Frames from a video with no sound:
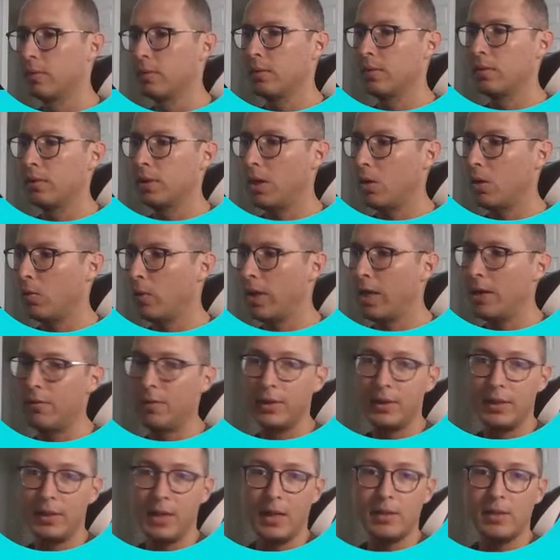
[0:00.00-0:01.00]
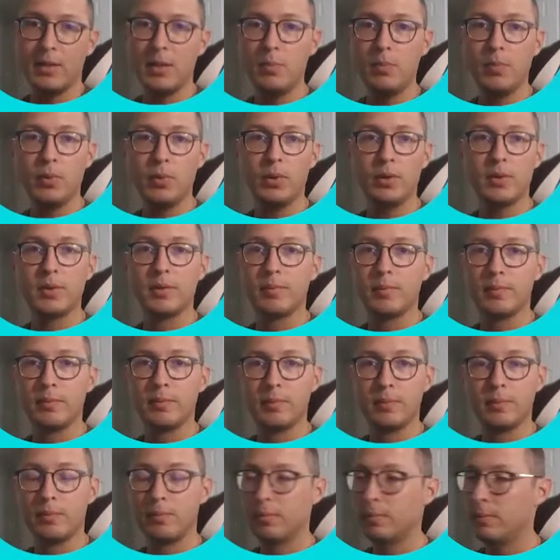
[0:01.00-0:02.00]
now we have a text input.
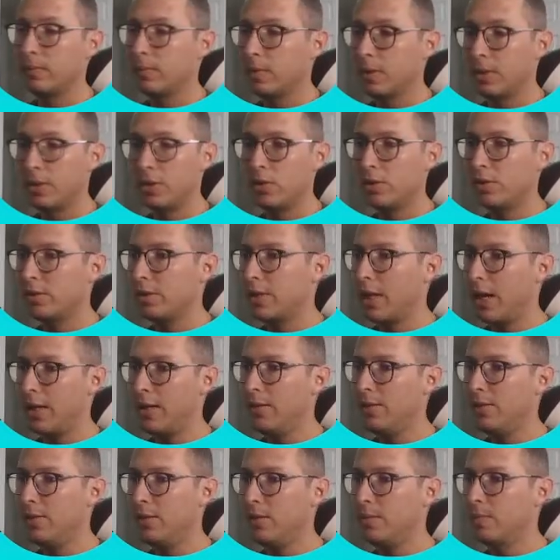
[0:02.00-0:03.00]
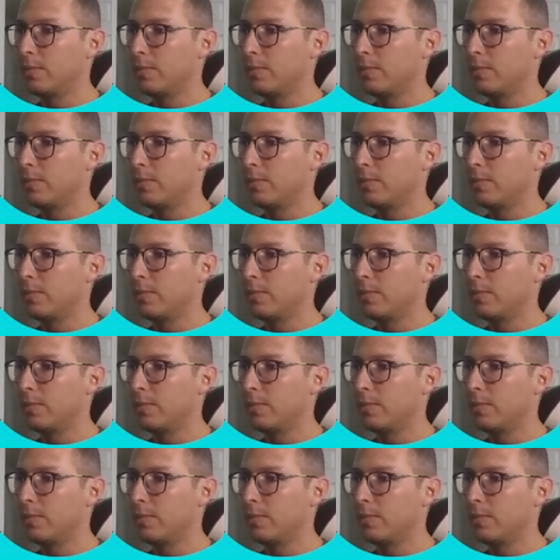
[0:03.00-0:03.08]
It's just that easy.